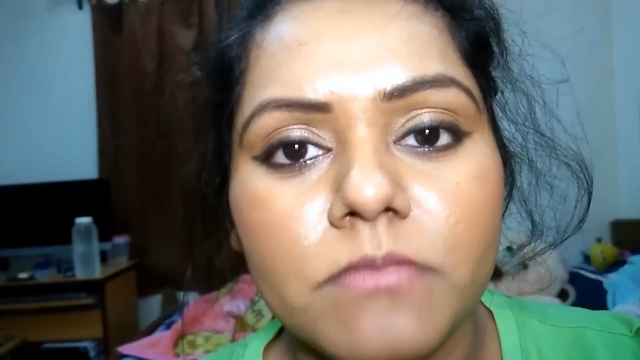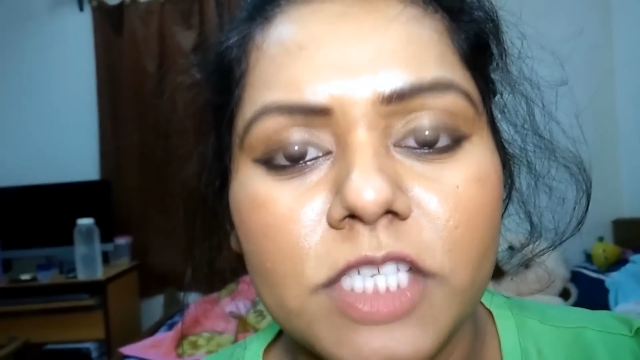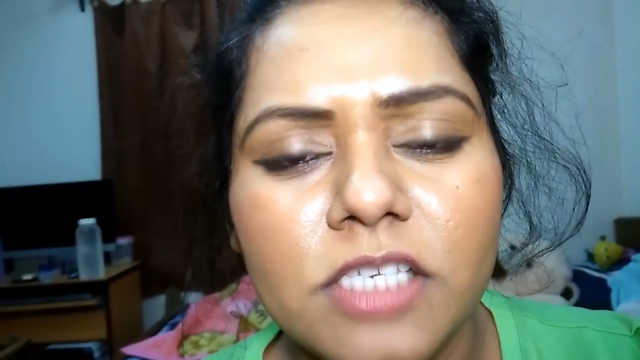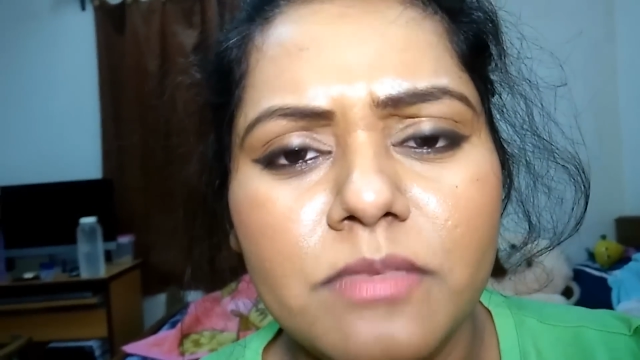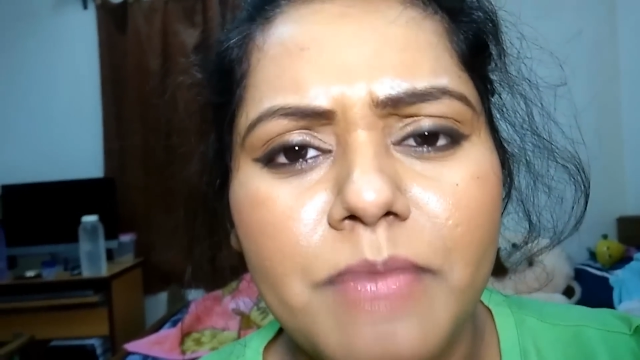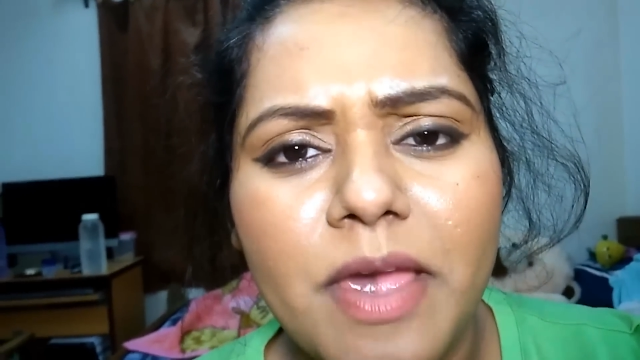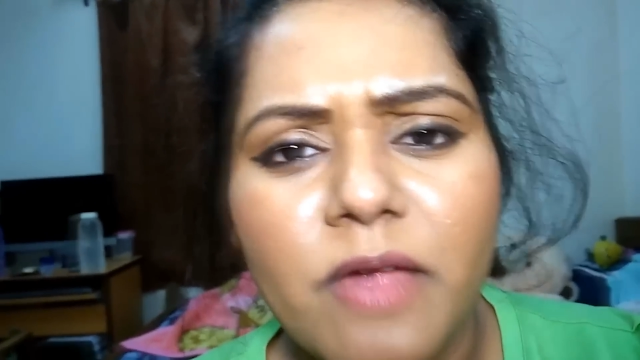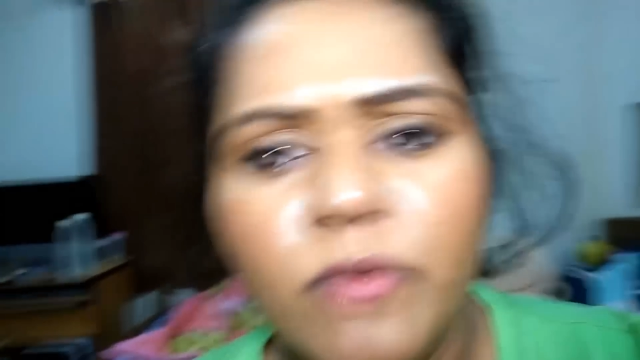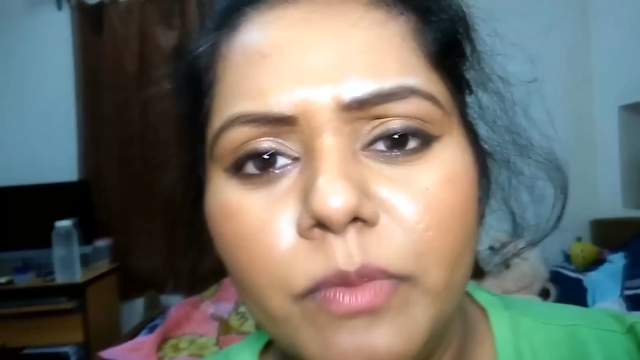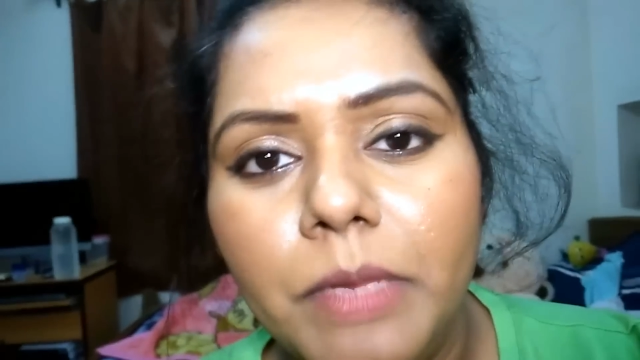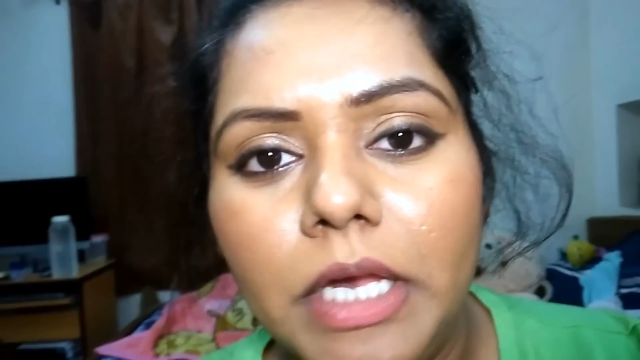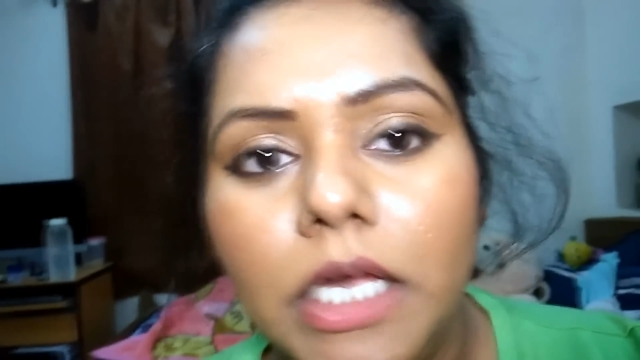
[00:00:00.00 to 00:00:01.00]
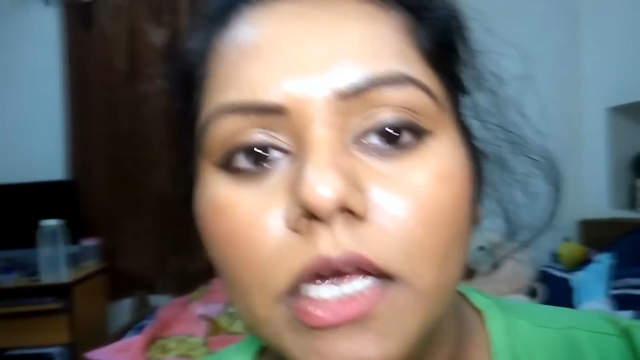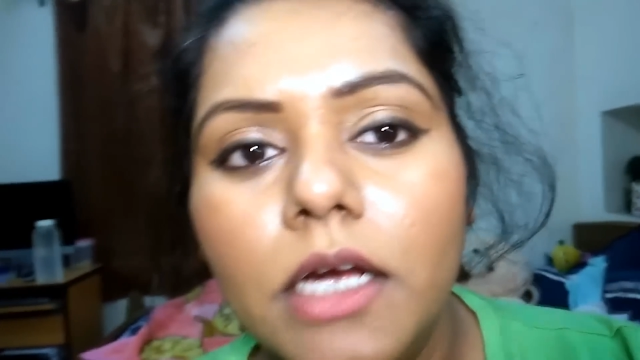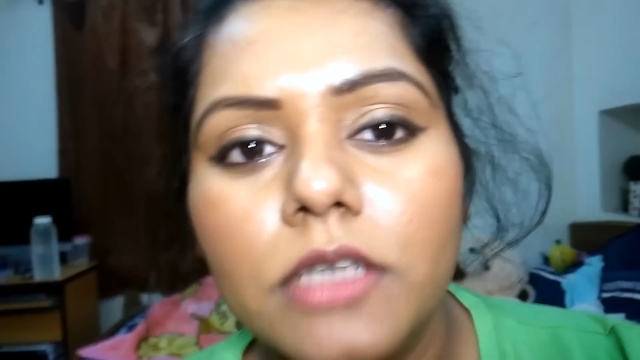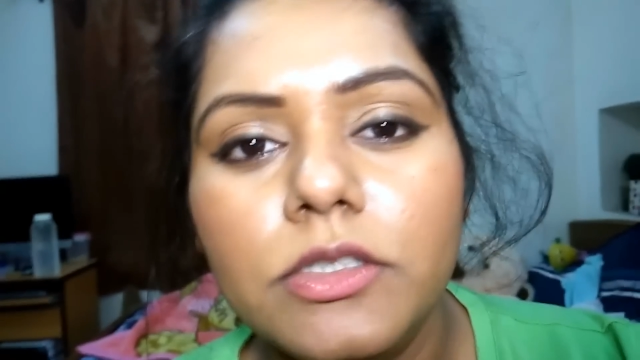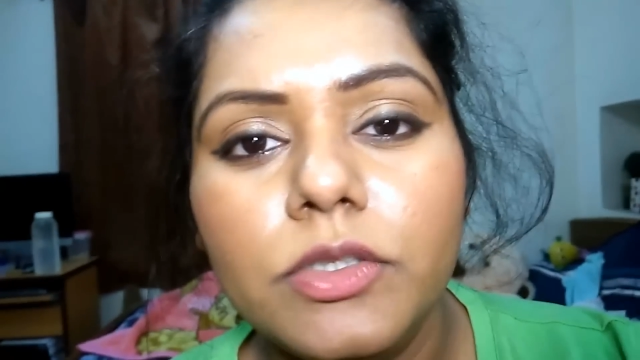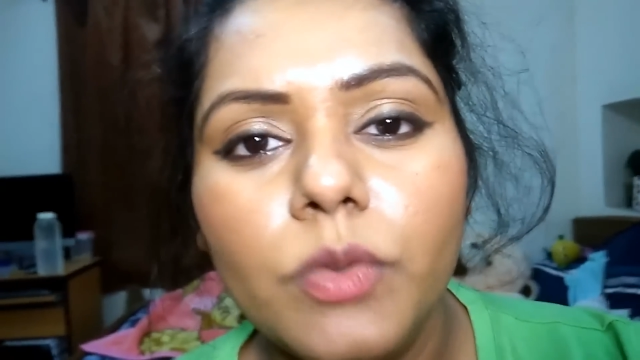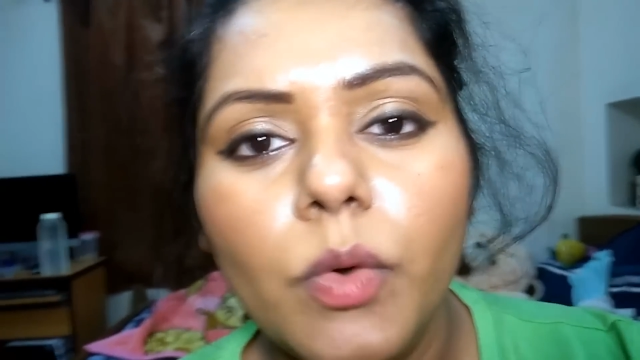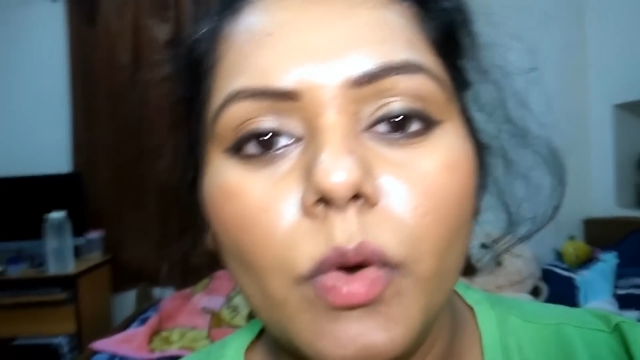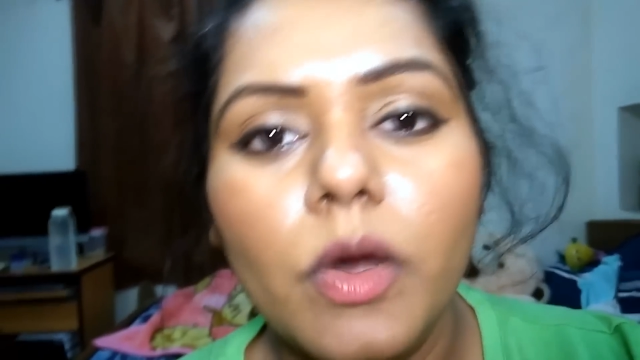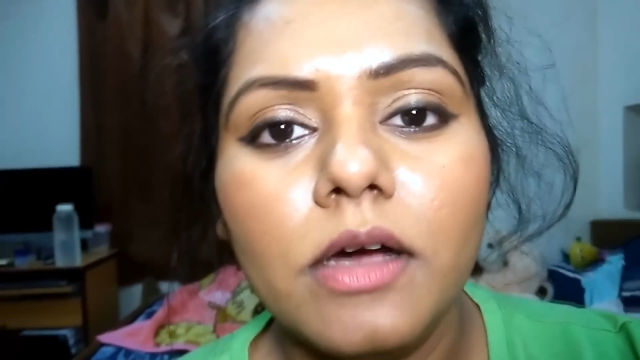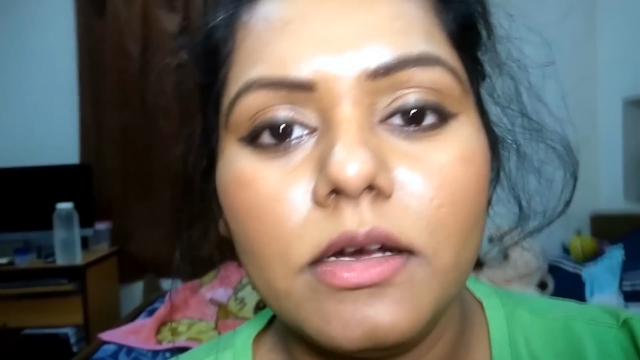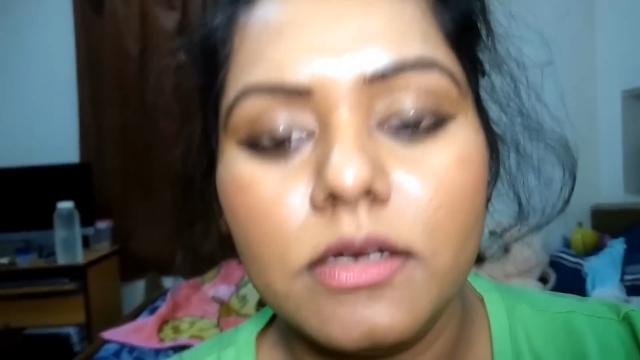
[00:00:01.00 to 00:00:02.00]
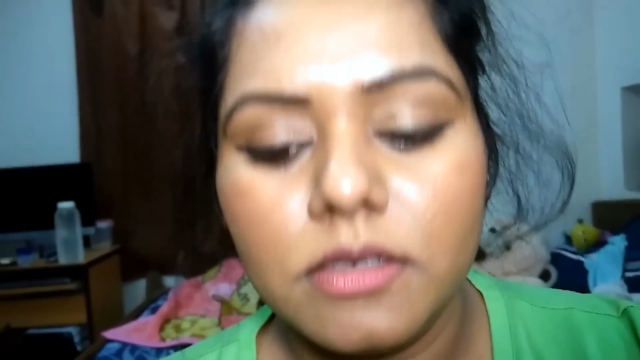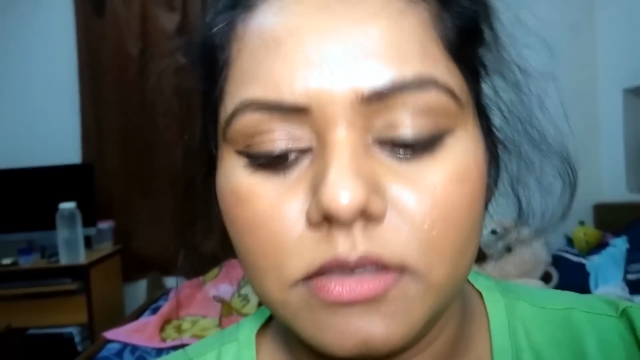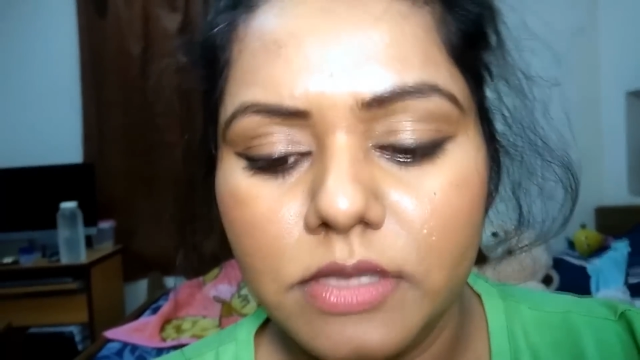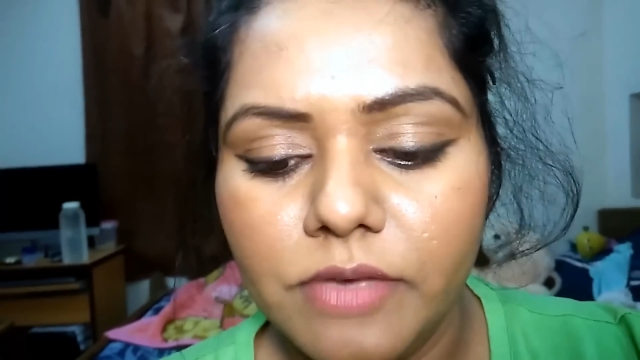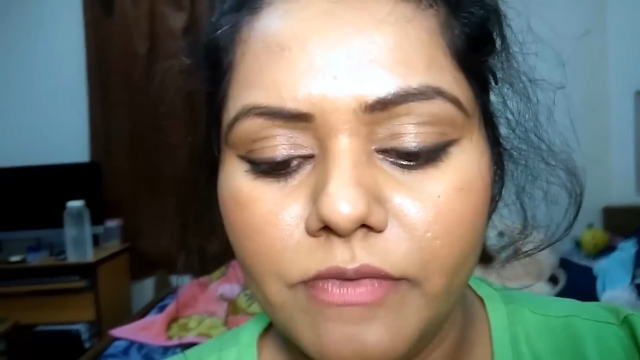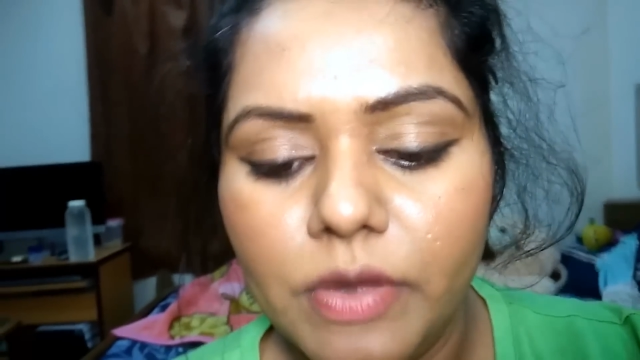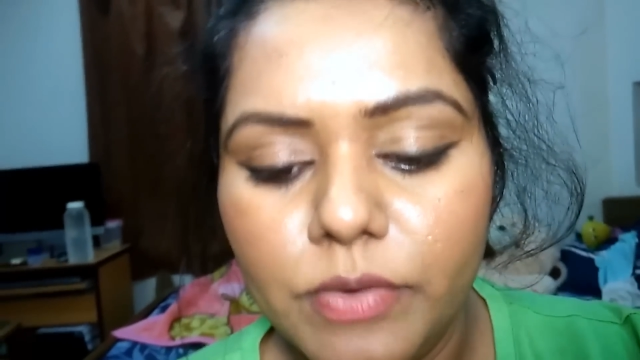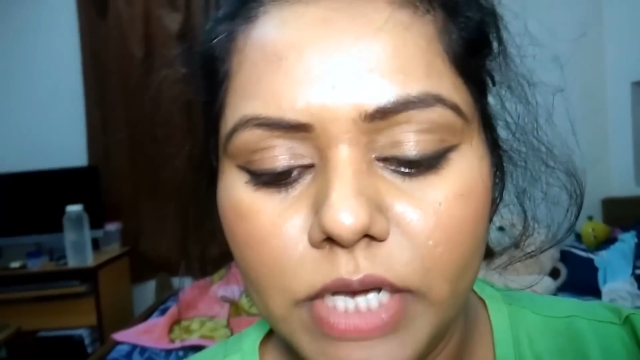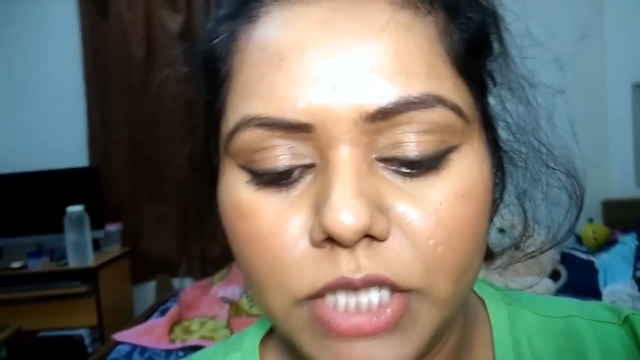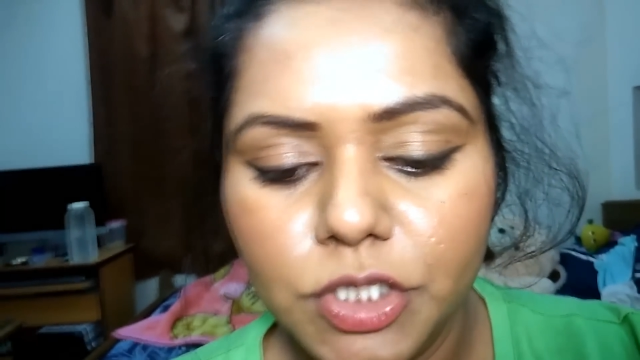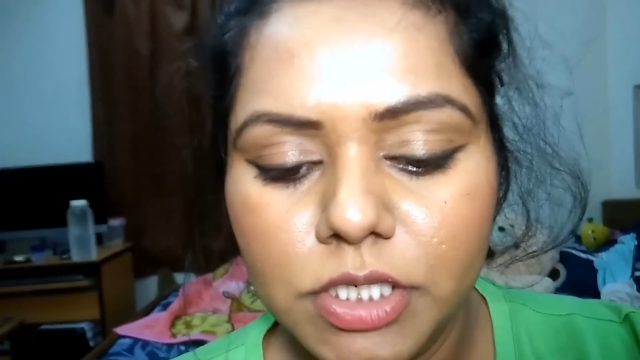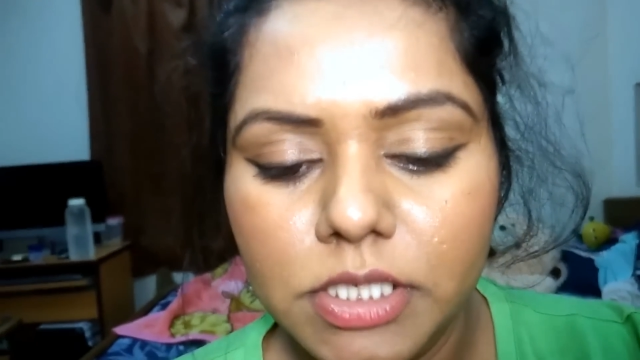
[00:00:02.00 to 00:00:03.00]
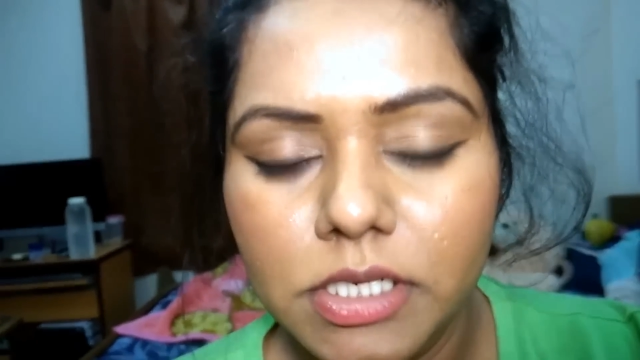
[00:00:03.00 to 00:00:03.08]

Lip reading: so just bear with me. So